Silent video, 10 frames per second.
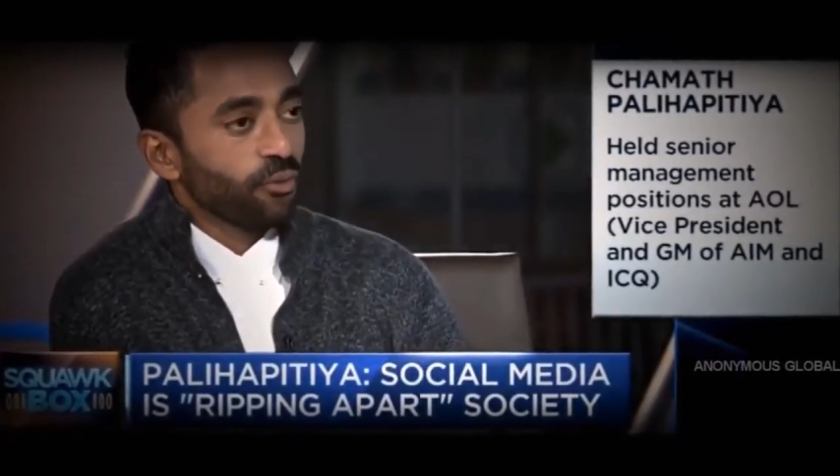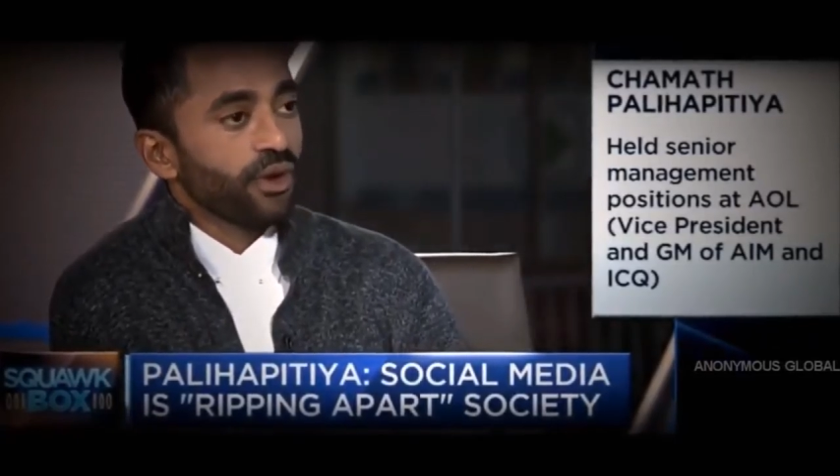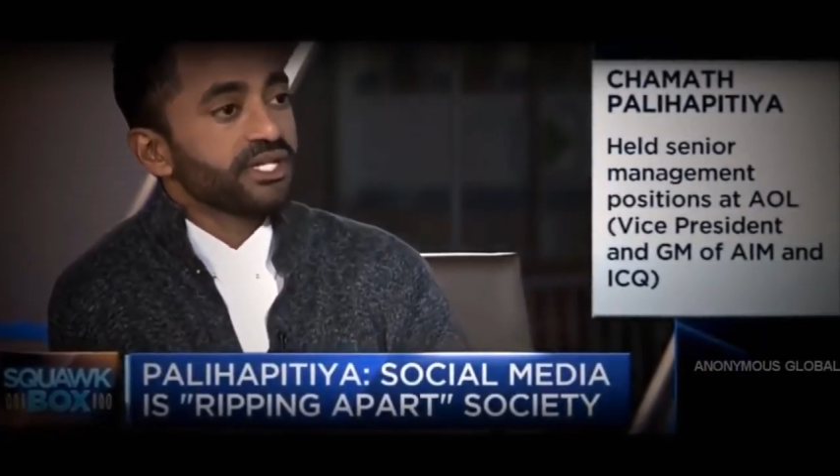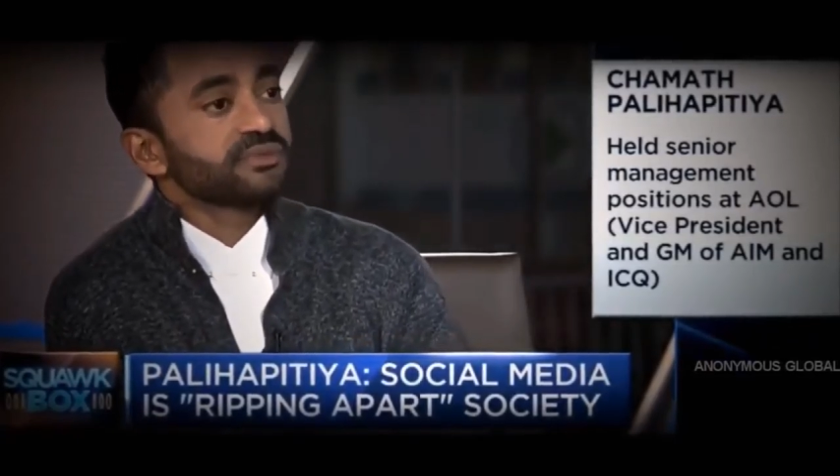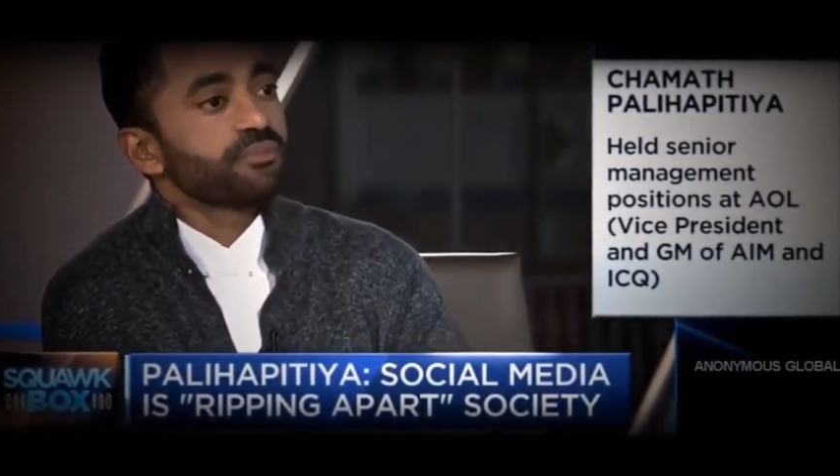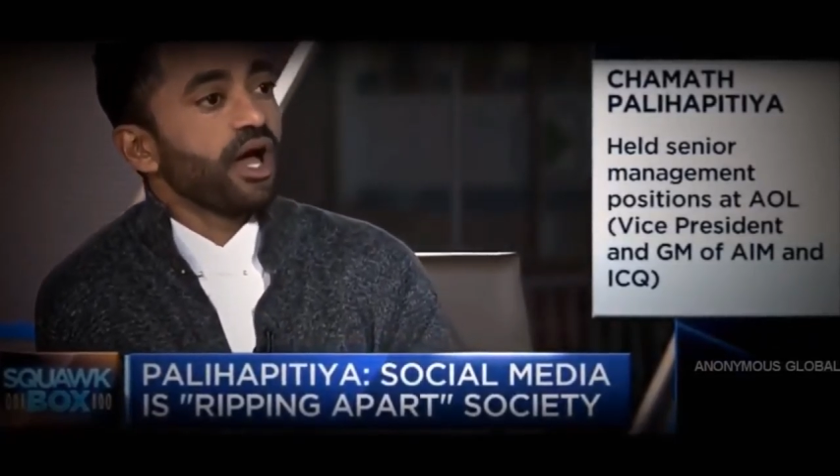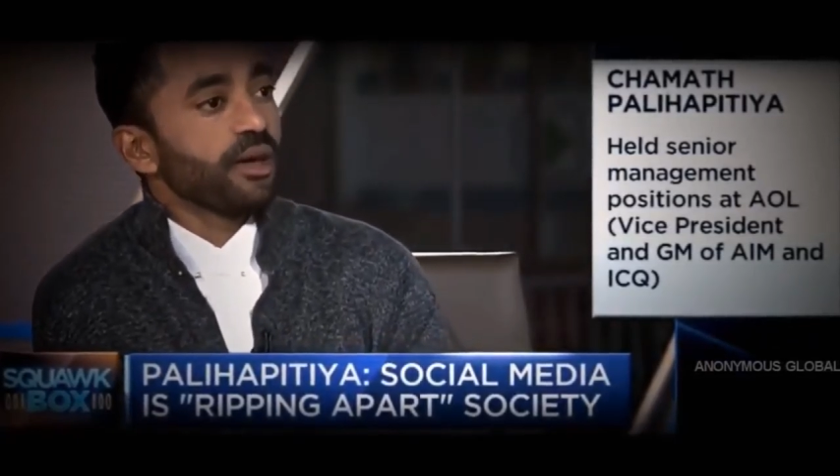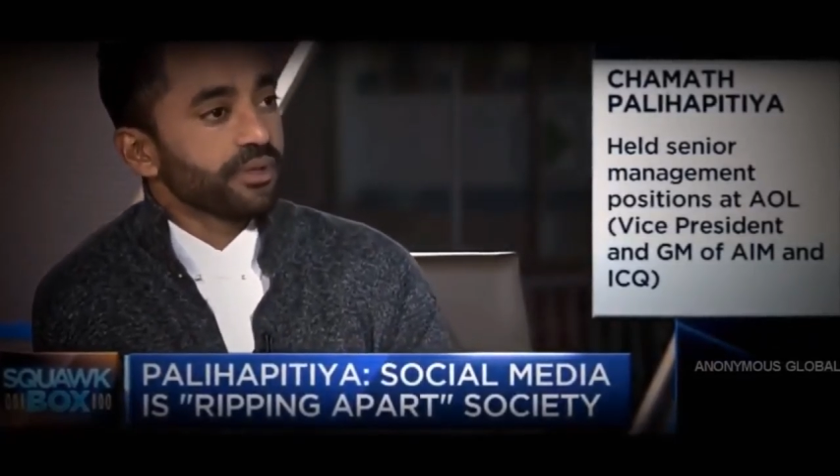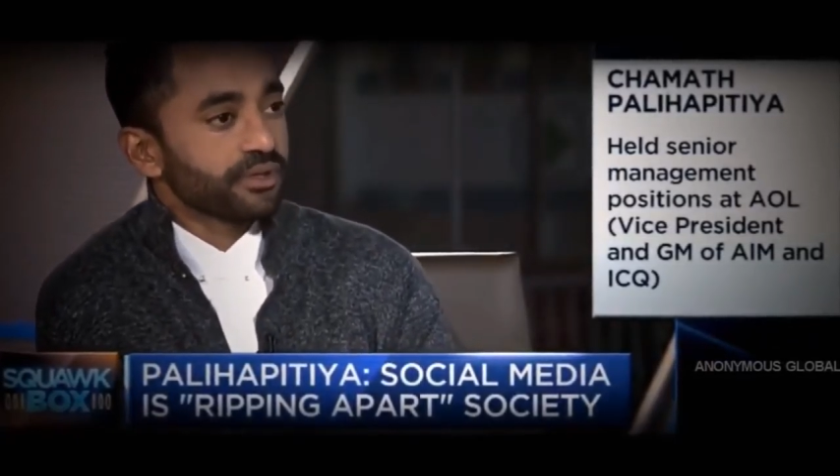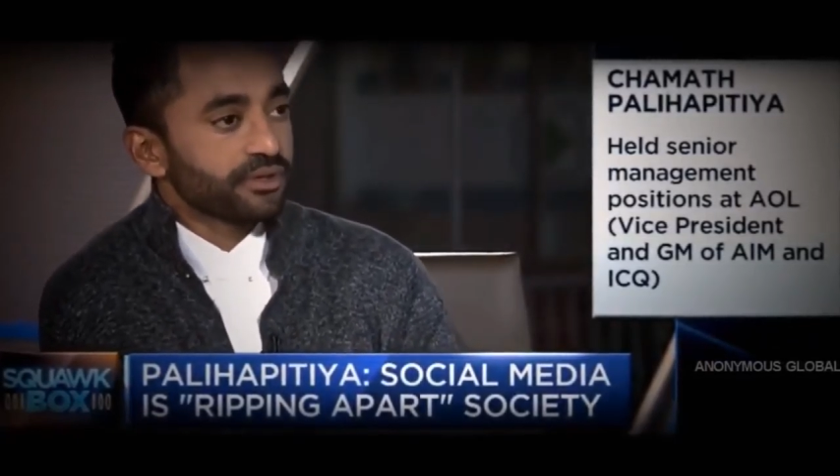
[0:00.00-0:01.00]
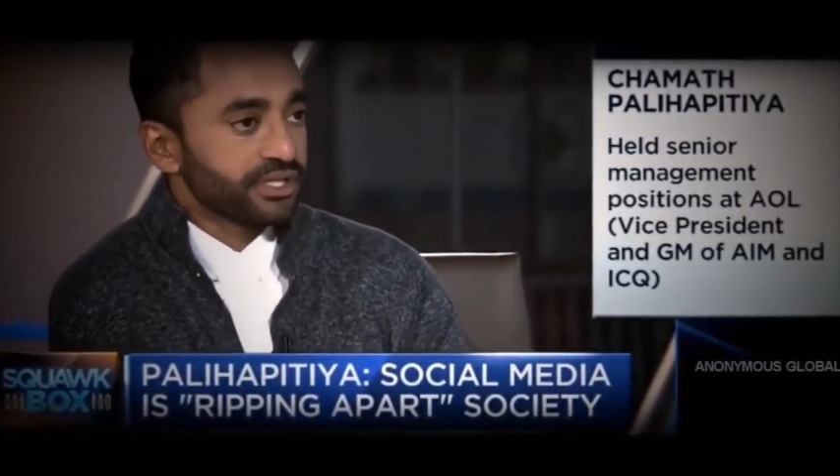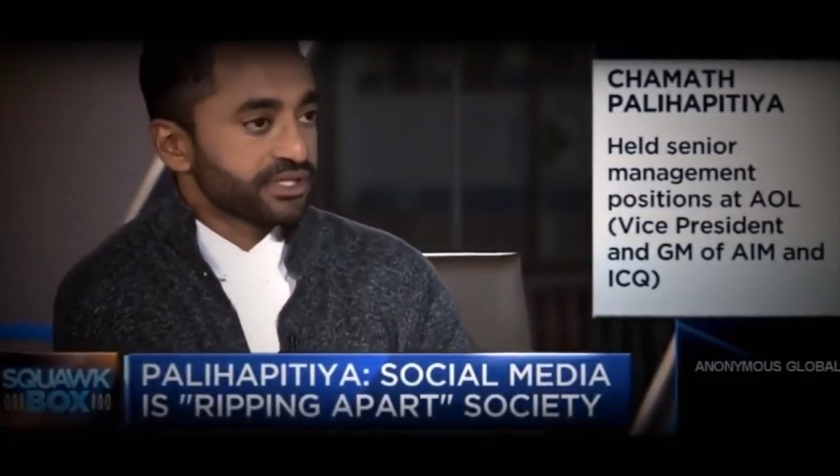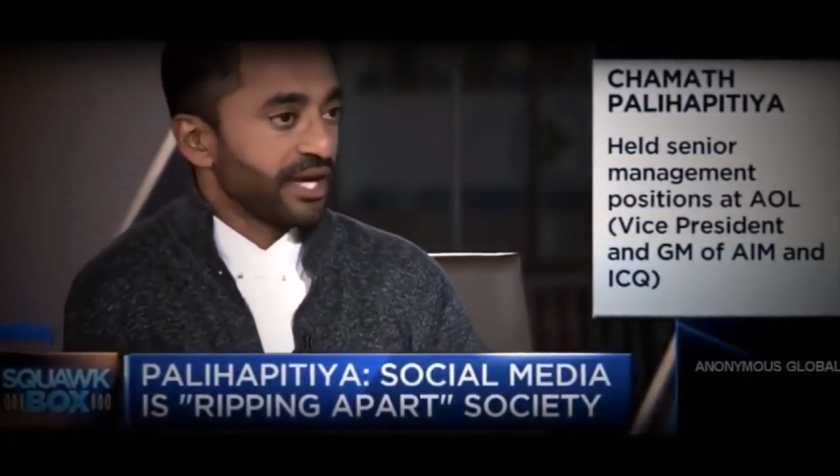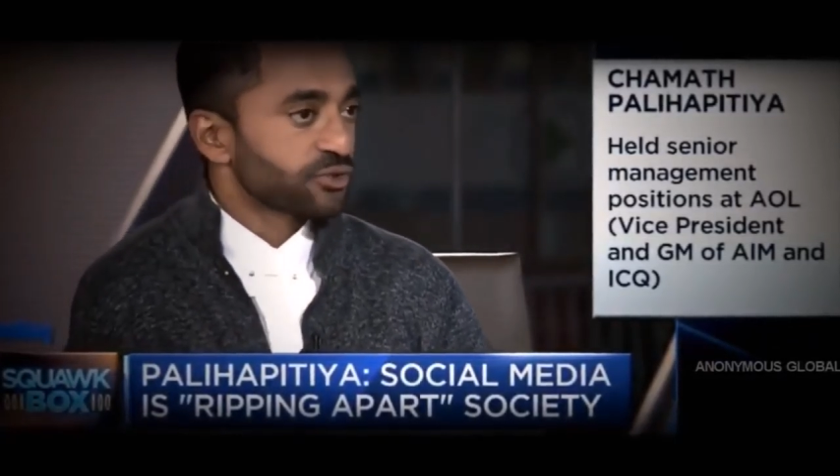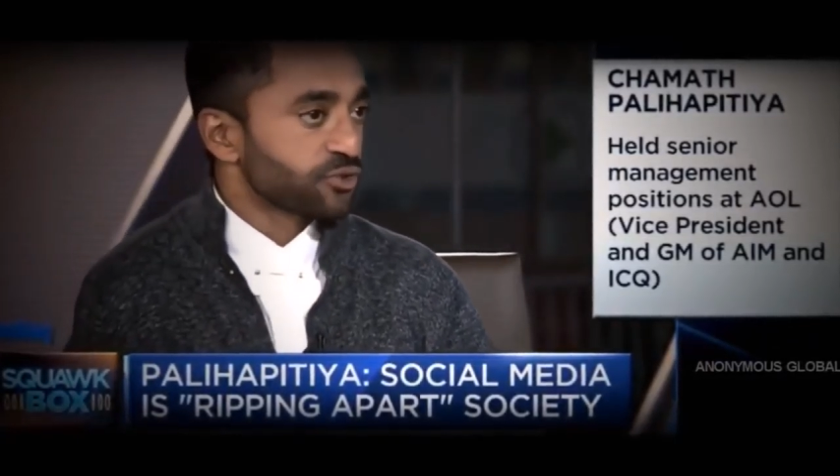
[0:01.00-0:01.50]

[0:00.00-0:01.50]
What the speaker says: what is popular is now